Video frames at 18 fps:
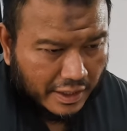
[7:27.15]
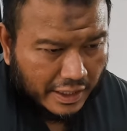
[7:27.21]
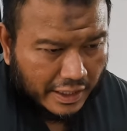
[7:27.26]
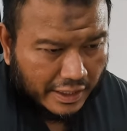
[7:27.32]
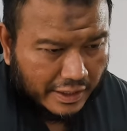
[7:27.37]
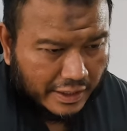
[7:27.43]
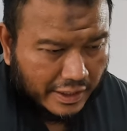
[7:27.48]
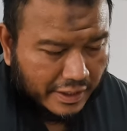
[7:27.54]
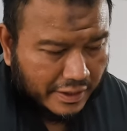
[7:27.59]

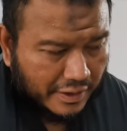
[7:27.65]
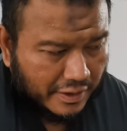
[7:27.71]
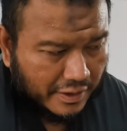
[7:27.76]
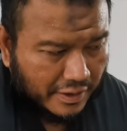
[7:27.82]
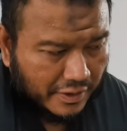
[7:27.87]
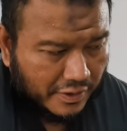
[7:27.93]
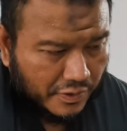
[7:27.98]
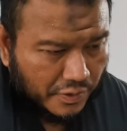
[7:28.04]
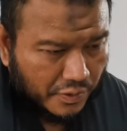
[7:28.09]
and then
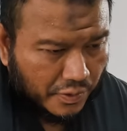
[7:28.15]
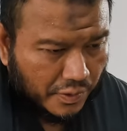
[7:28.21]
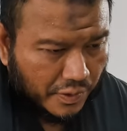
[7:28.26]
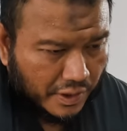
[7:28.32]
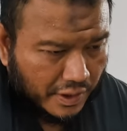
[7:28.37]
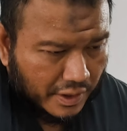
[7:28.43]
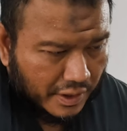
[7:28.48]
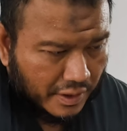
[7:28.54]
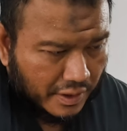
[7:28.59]
uh, through
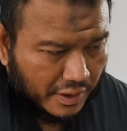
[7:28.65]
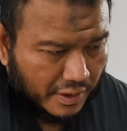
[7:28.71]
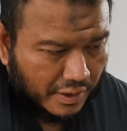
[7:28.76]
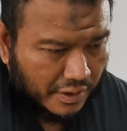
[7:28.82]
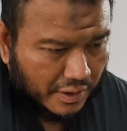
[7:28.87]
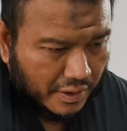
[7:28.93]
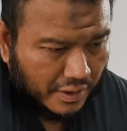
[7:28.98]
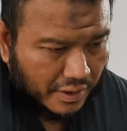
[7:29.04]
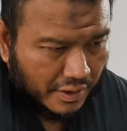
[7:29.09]
the,
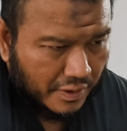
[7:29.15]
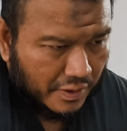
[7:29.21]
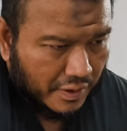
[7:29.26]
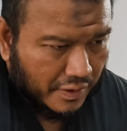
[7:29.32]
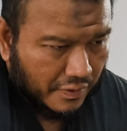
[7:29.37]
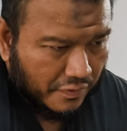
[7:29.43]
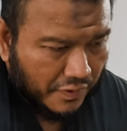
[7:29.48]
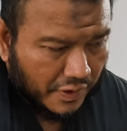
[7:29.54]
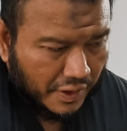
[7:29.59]
the,
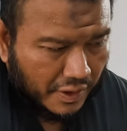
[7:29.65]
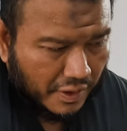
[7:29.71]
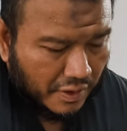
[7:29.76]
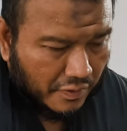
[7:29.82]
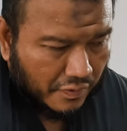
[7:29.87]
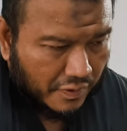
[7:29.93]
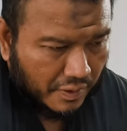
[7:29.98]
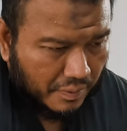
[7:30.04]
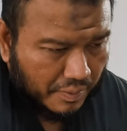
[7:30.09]
the feet
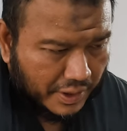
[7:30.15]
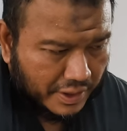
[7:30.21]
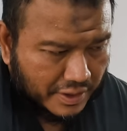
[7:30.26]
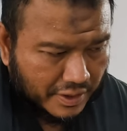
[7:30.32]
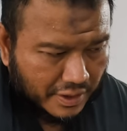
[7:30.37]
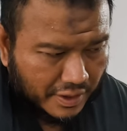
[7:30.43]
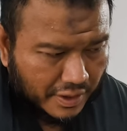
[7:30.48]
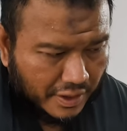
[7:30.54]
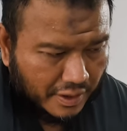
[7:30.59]
of the
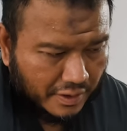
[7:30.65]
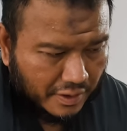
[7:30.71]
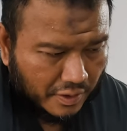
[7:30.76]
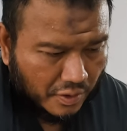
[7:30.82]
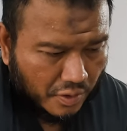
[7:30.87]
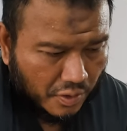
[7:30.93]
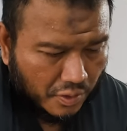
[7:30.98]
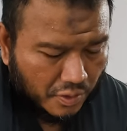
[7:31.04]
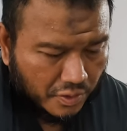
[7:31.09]
prestera, the
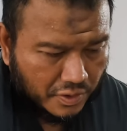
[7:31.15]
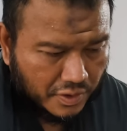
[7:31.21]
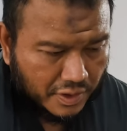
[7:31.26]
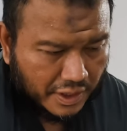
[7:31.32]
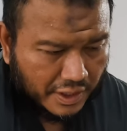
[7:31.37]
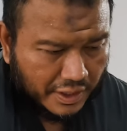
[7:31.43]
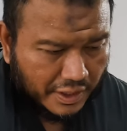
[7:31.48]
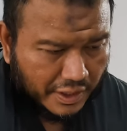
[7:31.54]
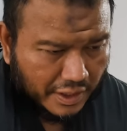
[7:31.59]
holes,
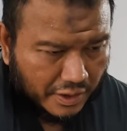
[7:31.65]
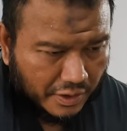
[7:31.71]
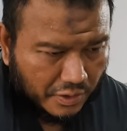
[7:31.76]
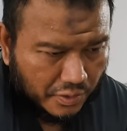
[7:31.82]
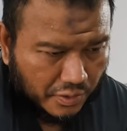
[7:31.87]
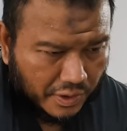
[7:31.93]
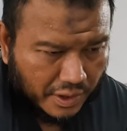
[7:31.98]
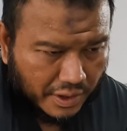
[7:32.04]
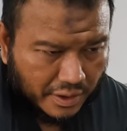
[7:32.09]
and then
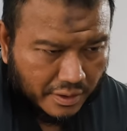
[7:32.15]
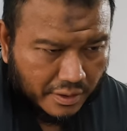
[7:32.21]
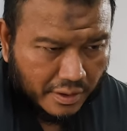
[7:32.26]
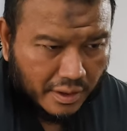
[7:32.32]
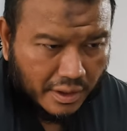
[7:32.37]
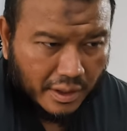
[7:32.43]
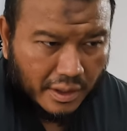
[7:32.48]
into the,